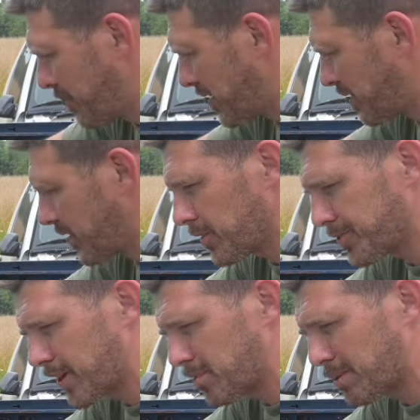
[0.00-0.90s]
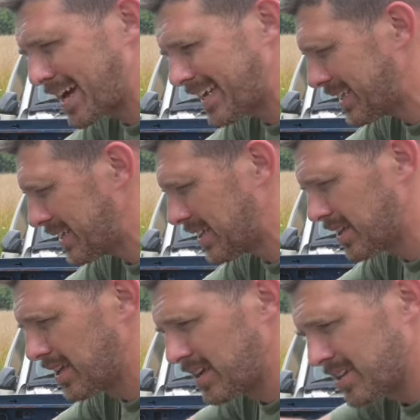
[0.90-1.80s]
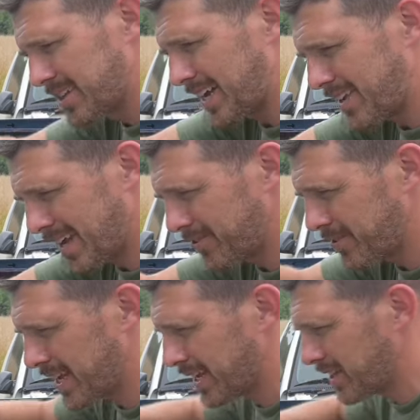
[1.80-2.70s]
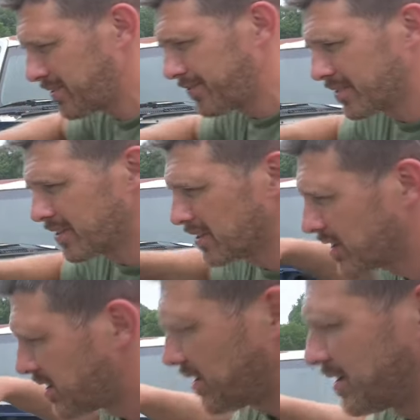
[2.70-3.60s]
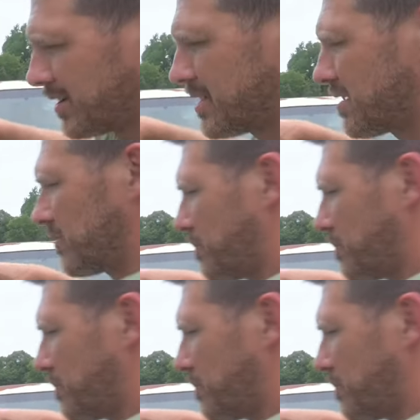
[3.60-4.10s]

here on the alternator bracket, tighten down the negative here on the